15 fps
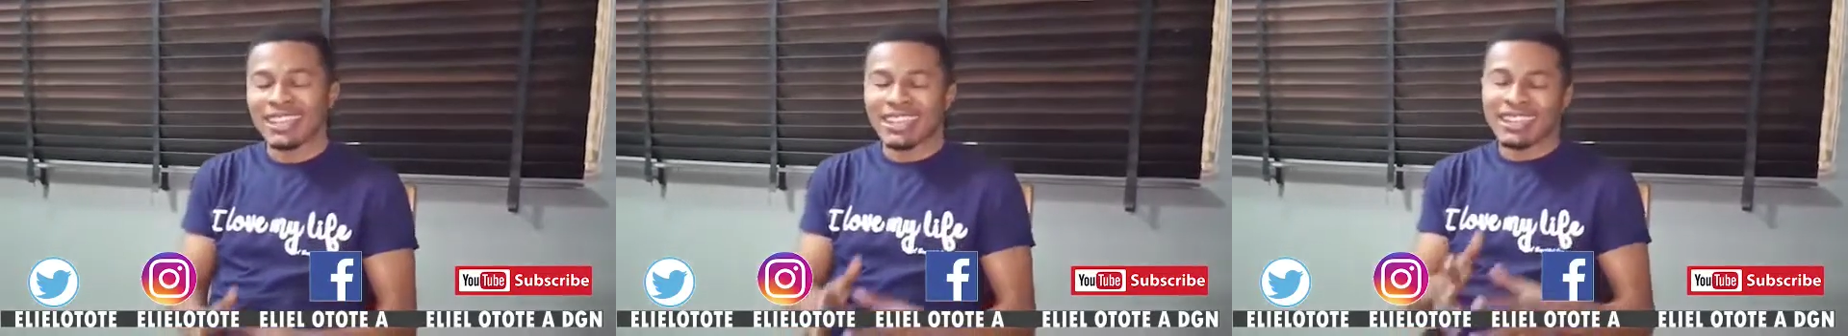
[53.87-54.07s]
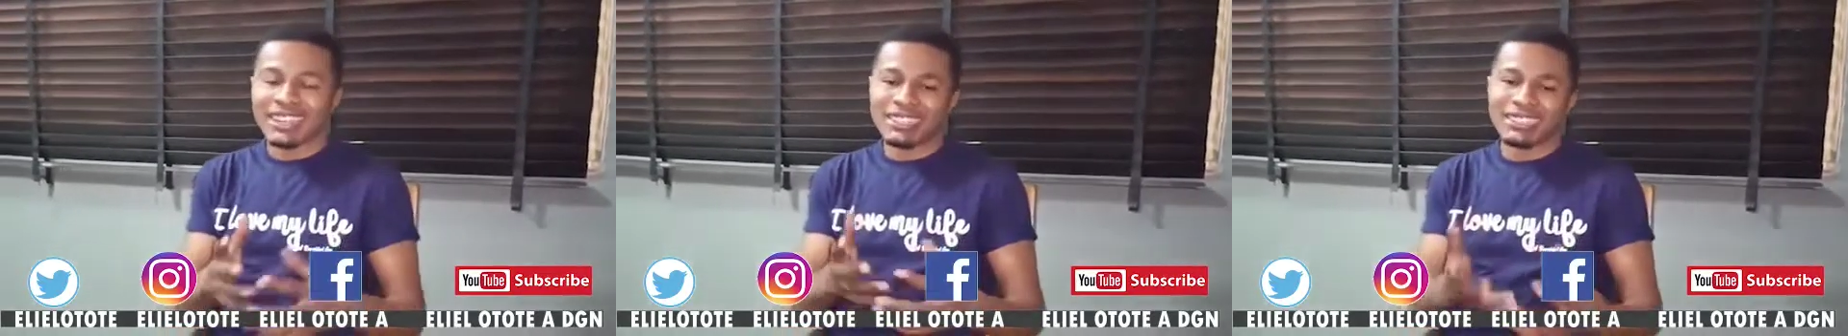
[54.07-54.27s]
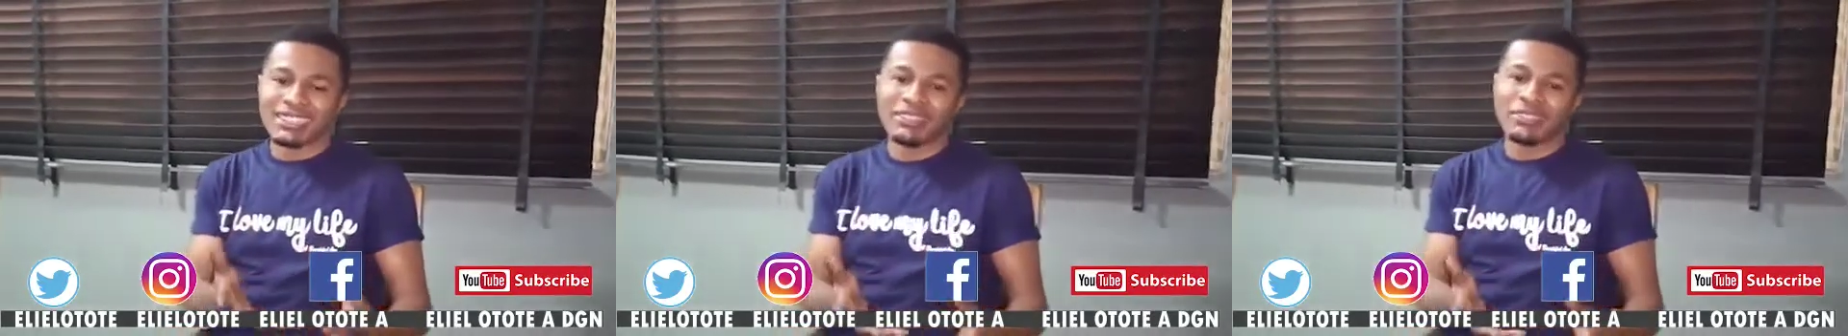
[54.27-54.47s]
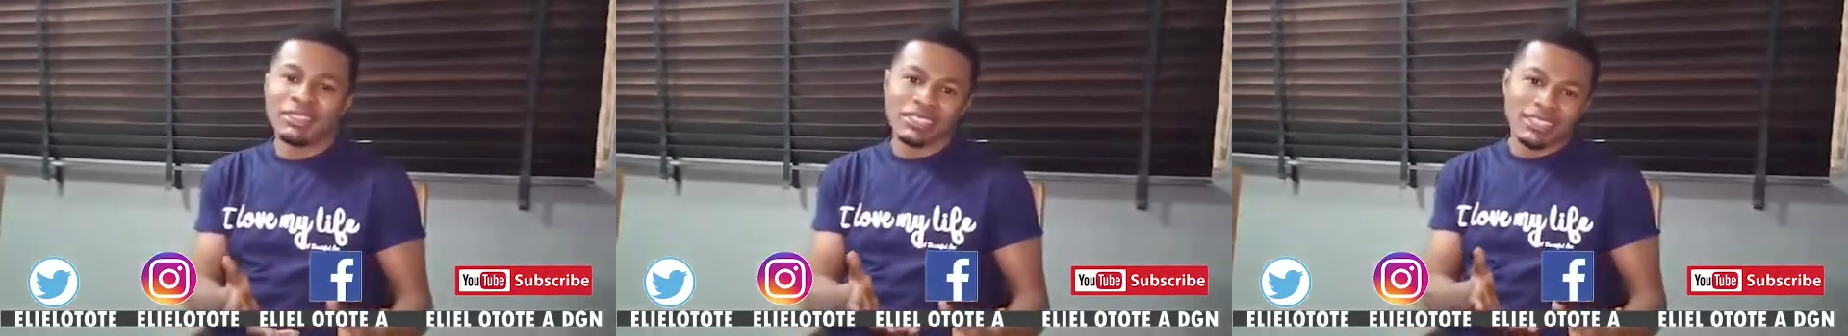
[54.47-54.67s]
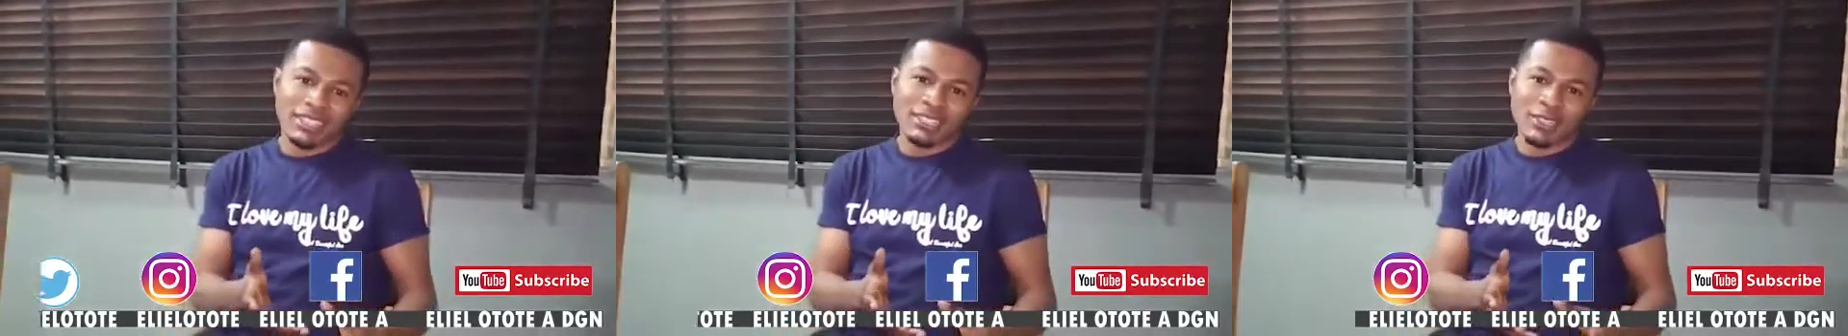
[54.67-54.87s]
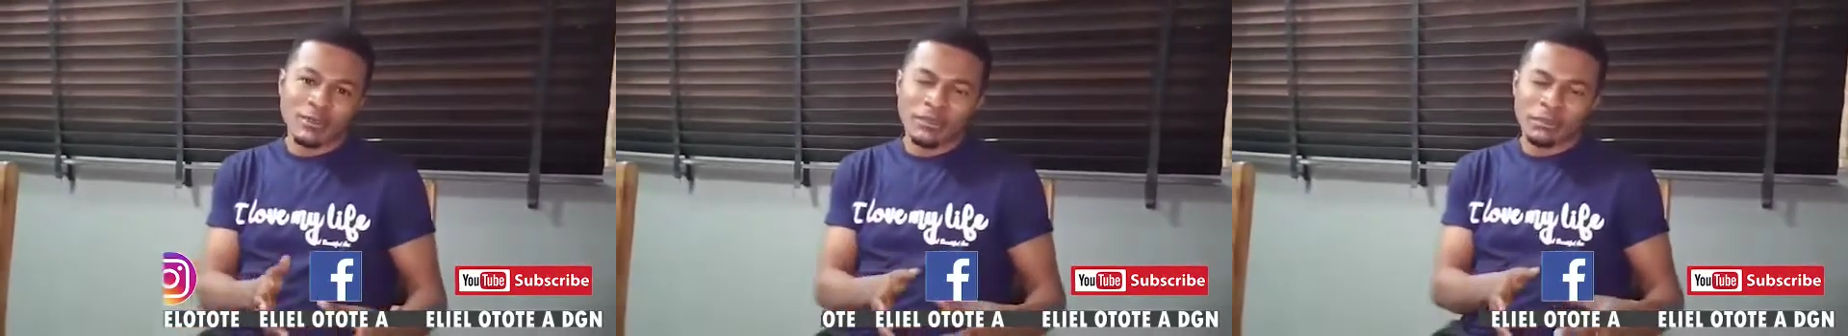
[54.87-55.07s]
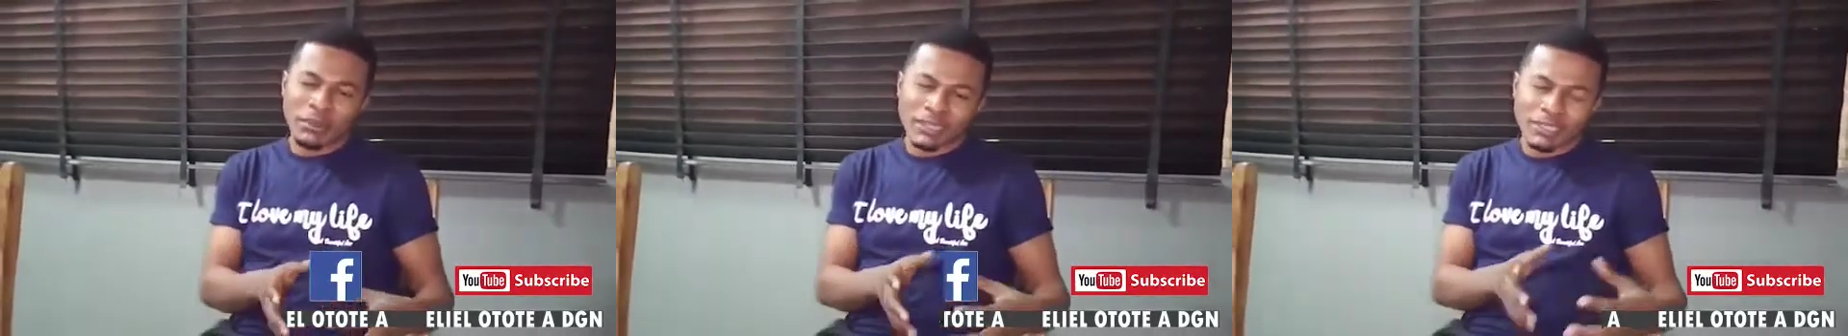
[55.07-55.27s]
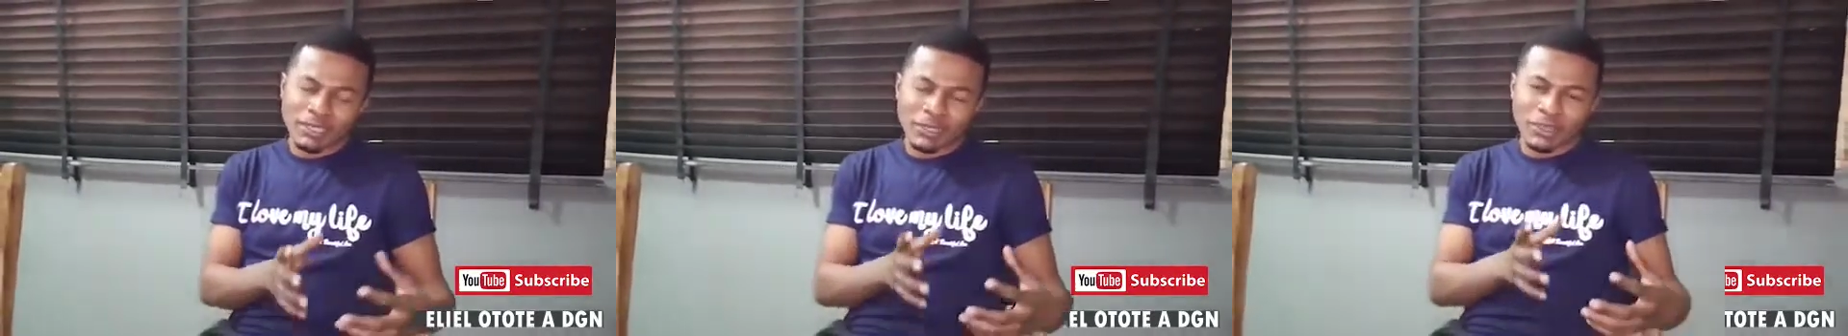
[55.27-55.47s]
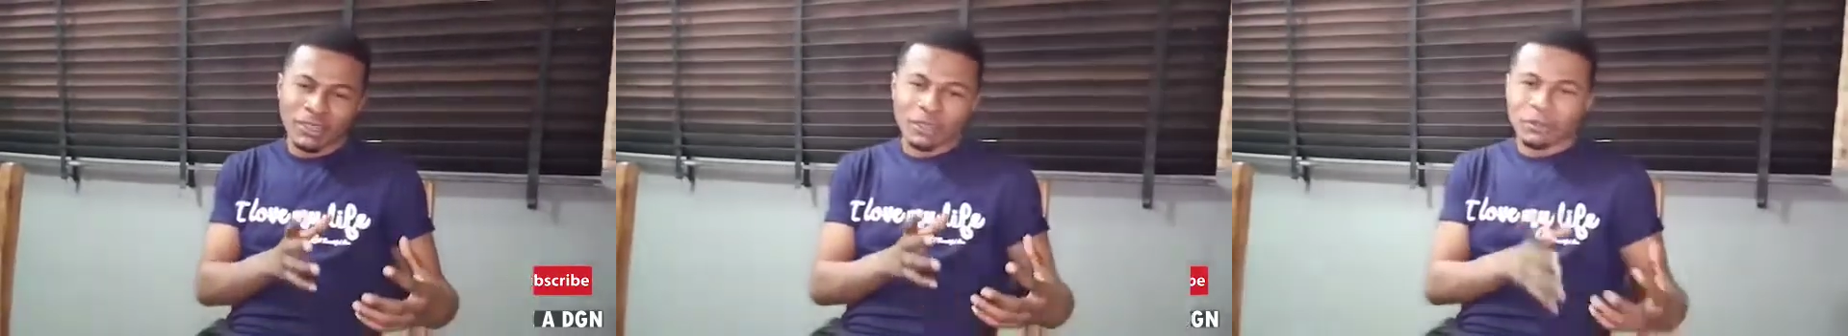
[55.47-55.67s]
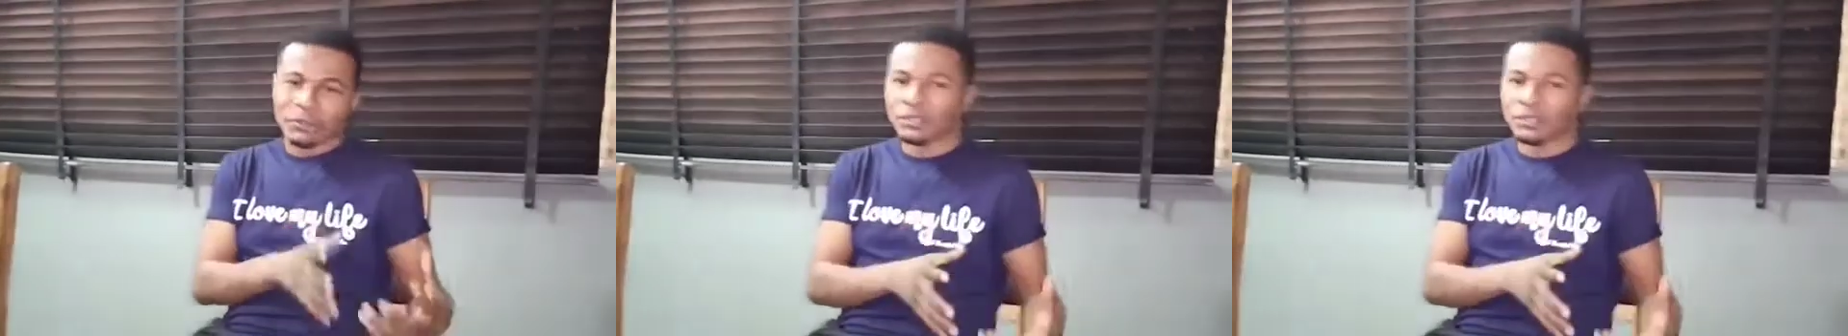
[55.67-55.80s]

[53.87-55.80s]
characteristics of a particular